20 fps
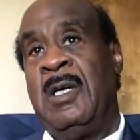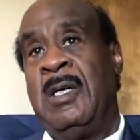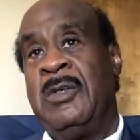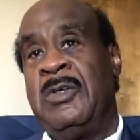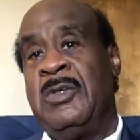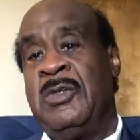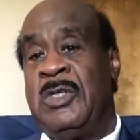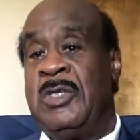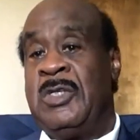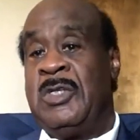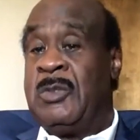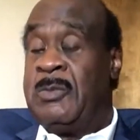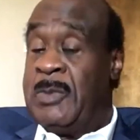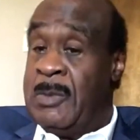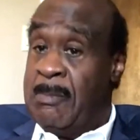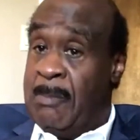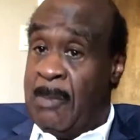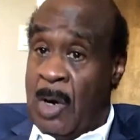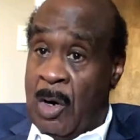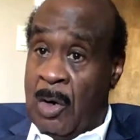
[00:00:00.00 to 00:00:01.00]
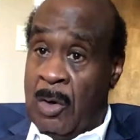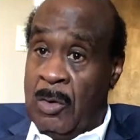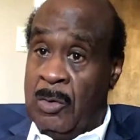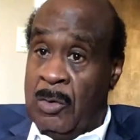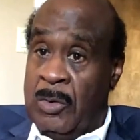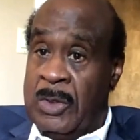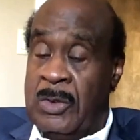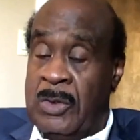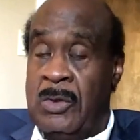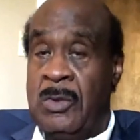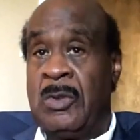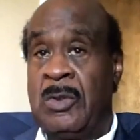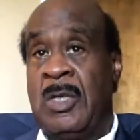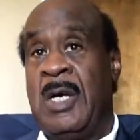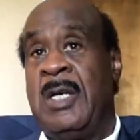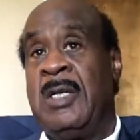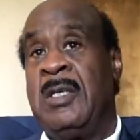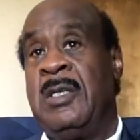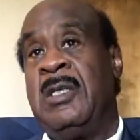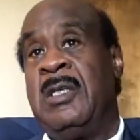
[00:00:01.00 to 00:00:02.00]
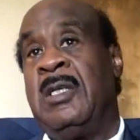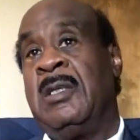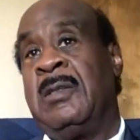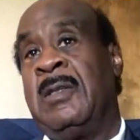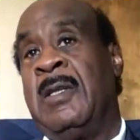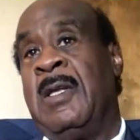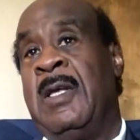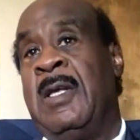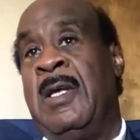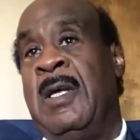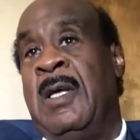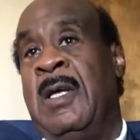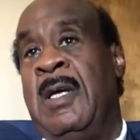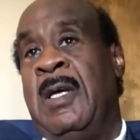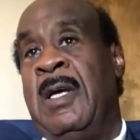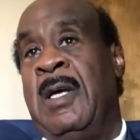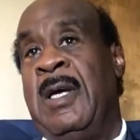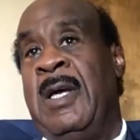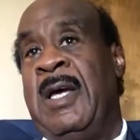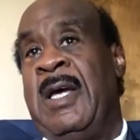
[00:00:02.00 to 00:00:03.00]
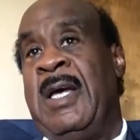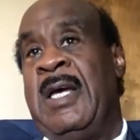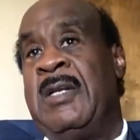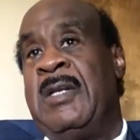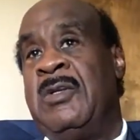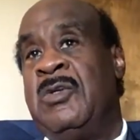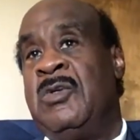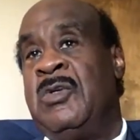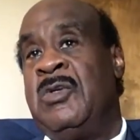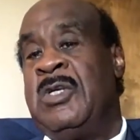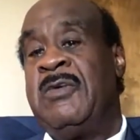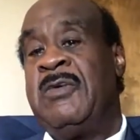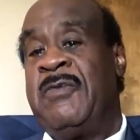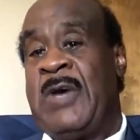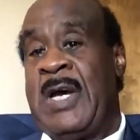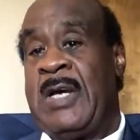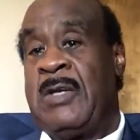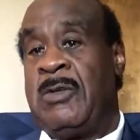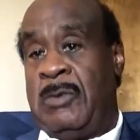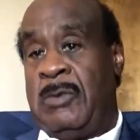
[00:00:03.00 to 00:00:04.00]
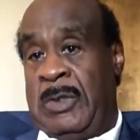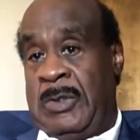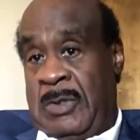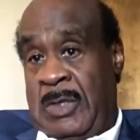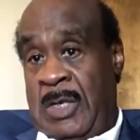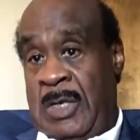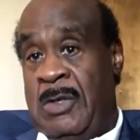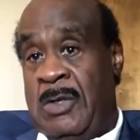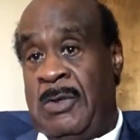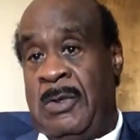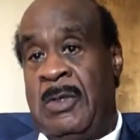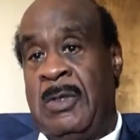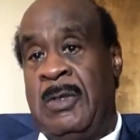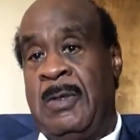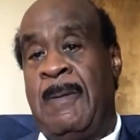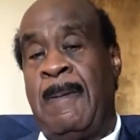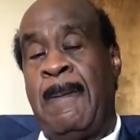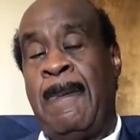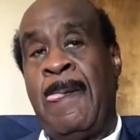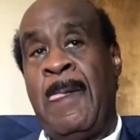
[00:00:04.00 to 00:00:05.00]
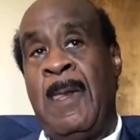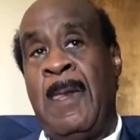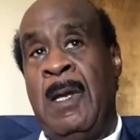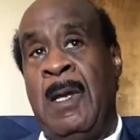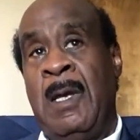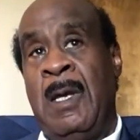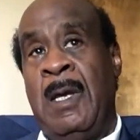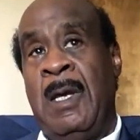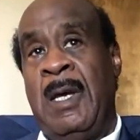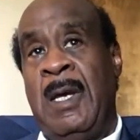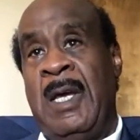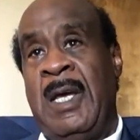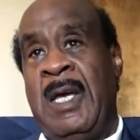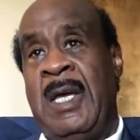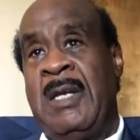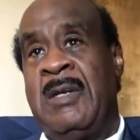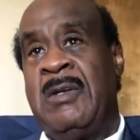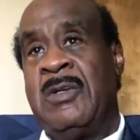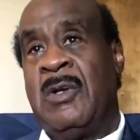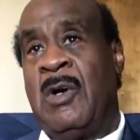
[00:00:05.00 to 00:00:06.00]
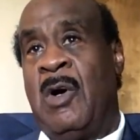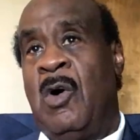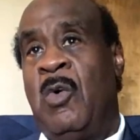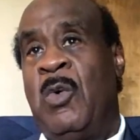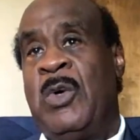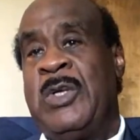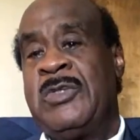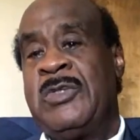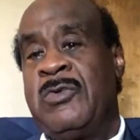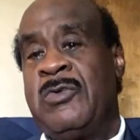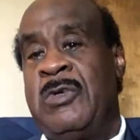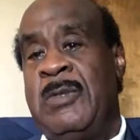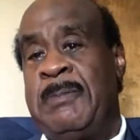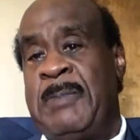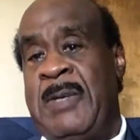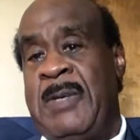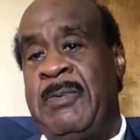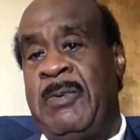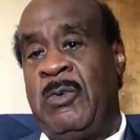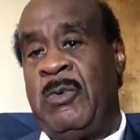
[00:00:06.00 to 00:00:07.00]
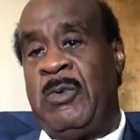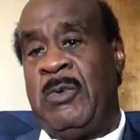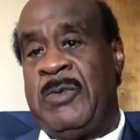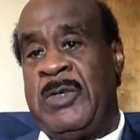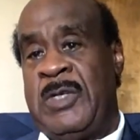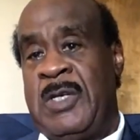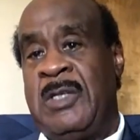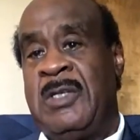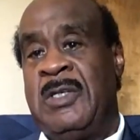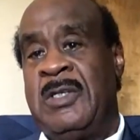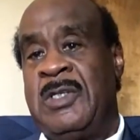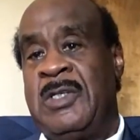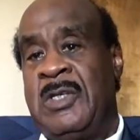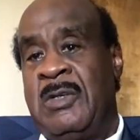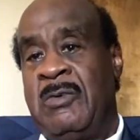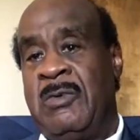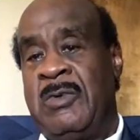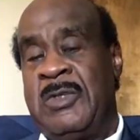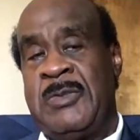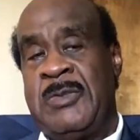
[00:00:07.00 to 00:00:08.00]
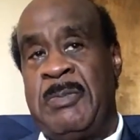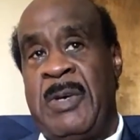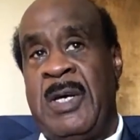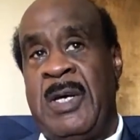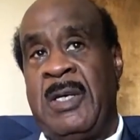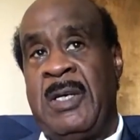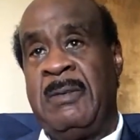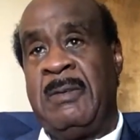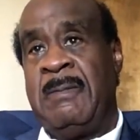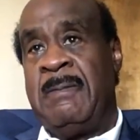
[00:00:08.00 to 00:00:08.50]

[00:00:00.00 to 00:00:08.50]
you need to be moral in your conduct, and you need to value education, and to always treat people with dignity and respect.